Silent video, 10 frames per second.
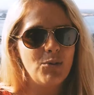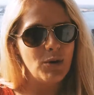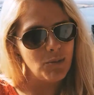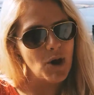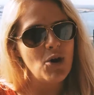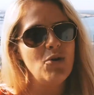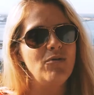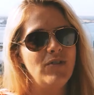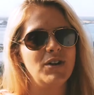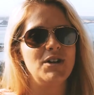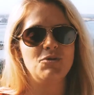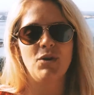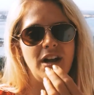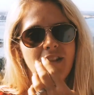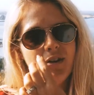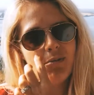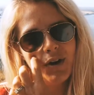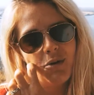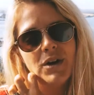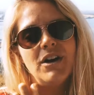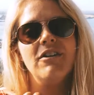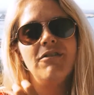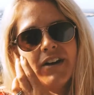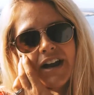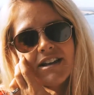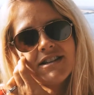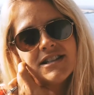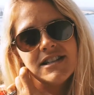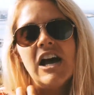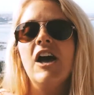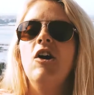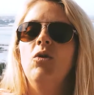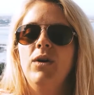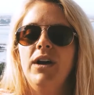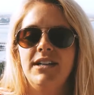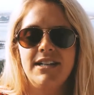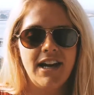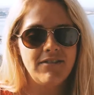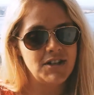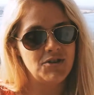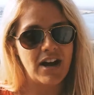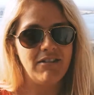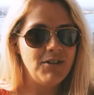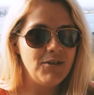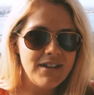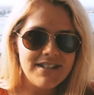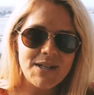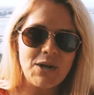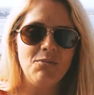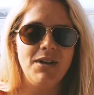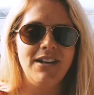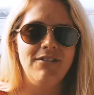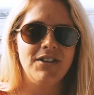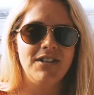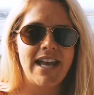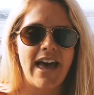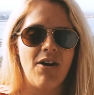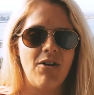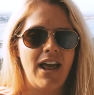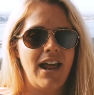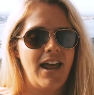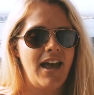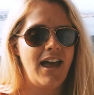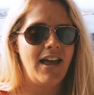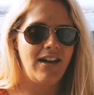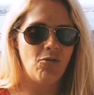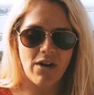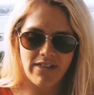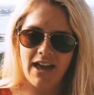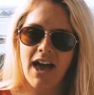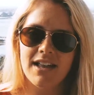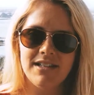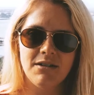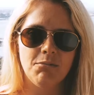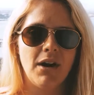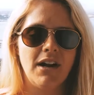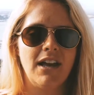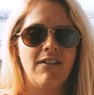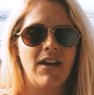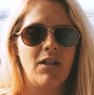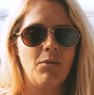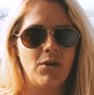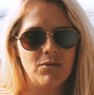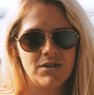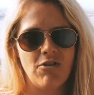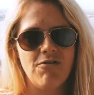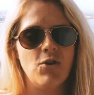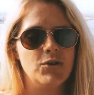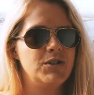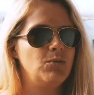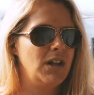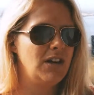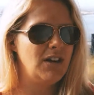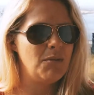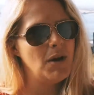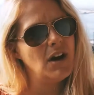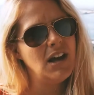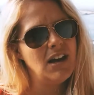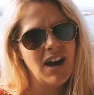remote village one, the Riquewihr, France, we did have to drive through this little medieval town and, and while they had some parking available, it was all full. So we ended up parking